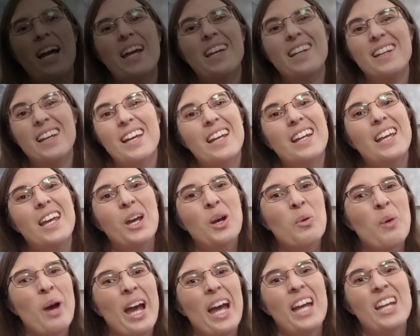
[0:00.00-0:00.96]
in any
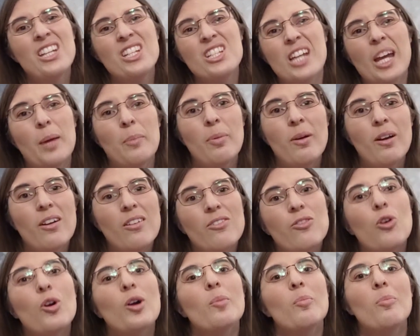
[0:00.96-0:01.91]
way, shape, or
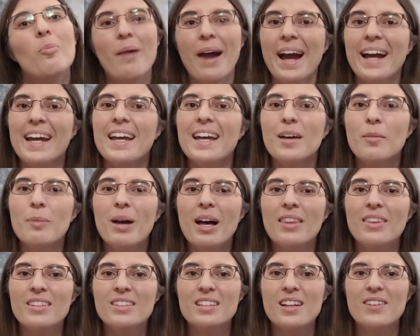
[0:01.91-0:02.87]
form bragging about
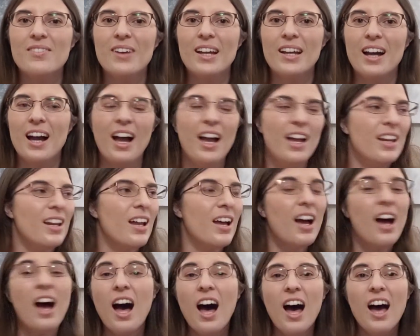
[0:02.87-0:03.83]
the stuff I got?
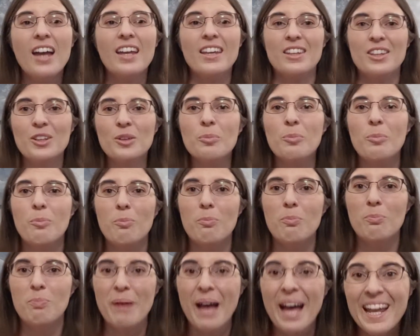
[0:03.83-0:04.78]
You
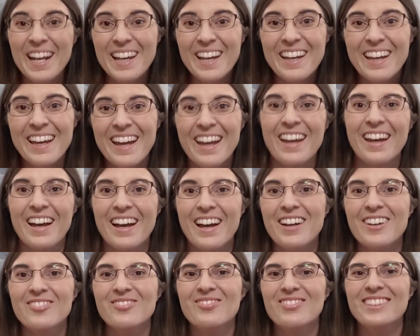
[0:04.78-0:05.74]
bet I
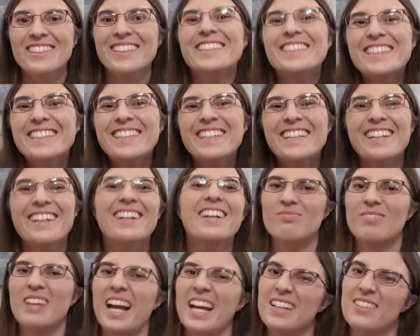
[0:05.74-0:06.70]
am.
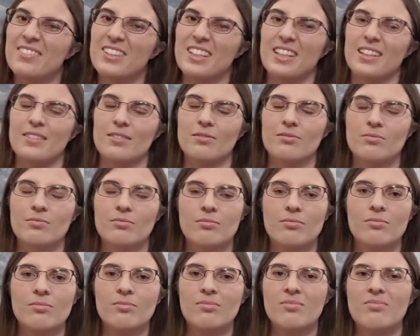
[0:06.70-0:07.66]
Kind of kidding.
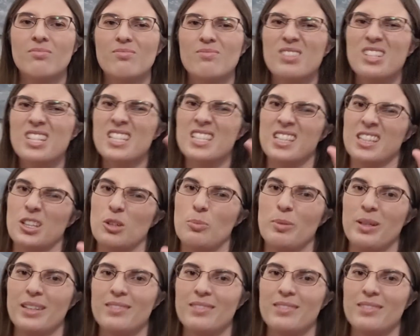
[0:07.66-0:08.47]
Just a little bit.